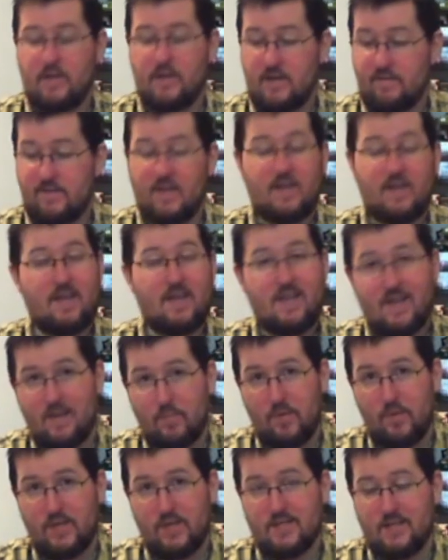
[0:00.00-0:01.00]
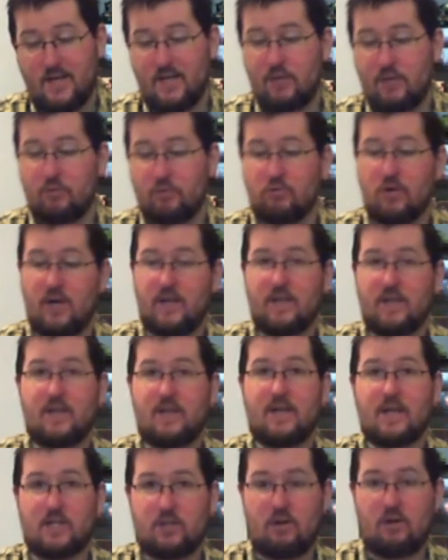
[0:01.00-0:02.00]
And if it had a plus sign, you would draw the
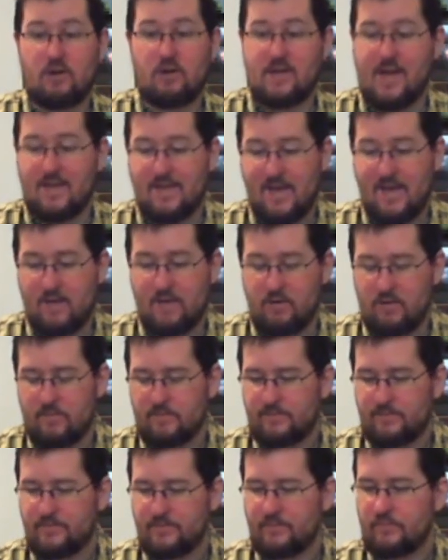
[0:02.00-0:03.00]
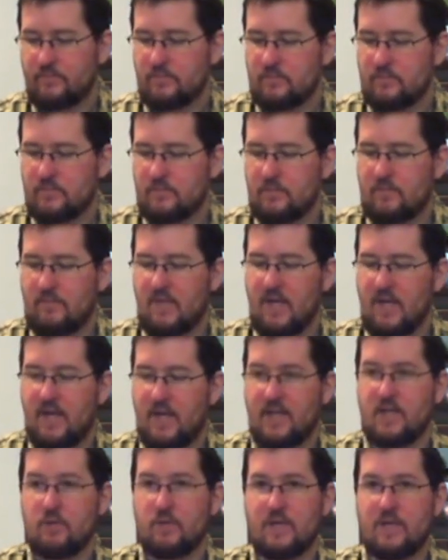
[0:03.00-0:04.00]
next card and add that on.
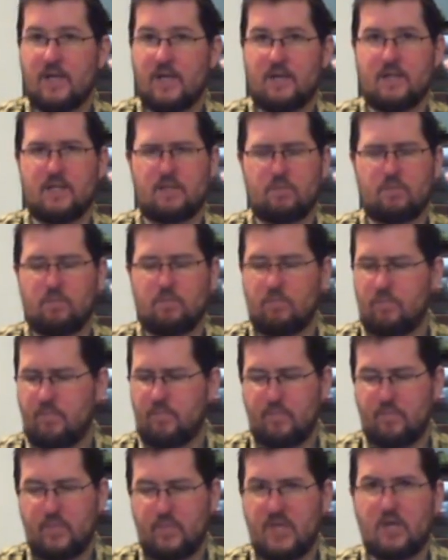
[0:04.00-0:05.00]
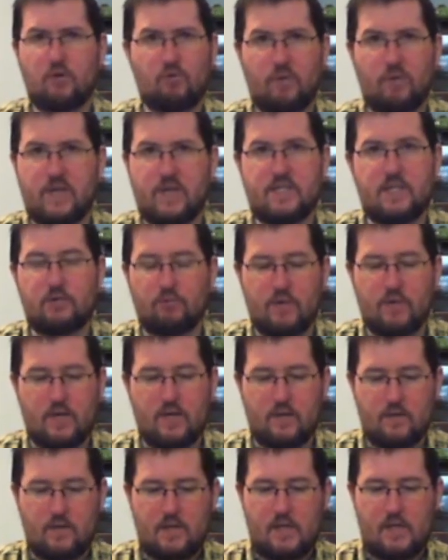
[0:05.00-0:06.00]
And you would get this big crazy
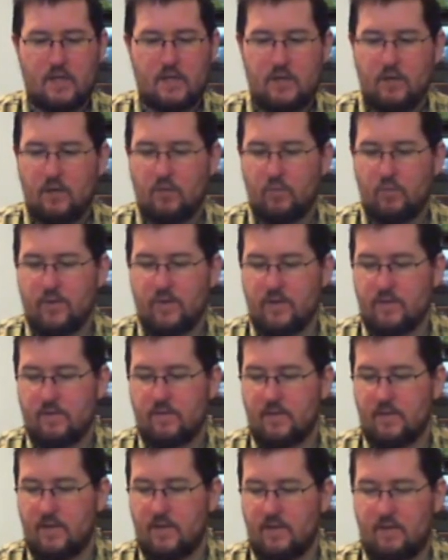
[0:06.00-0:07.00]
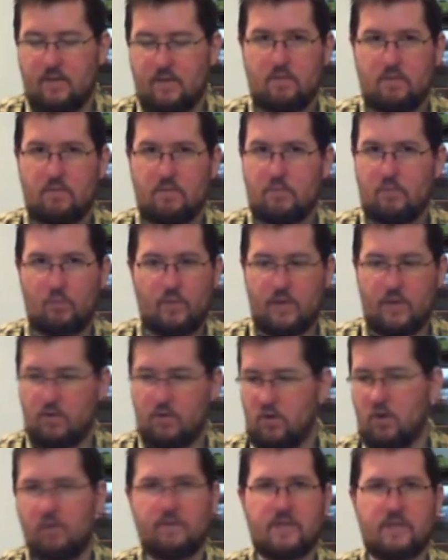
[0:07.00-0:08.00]
drink with like
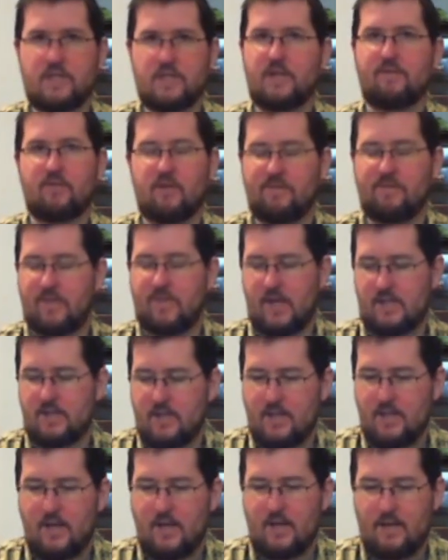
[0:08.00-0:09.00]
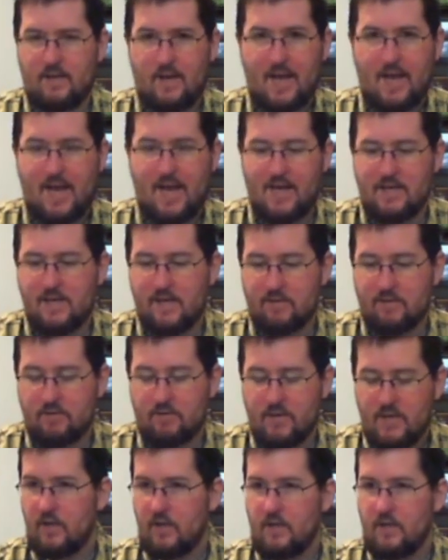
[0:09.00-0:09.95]
all these different effects that then add together.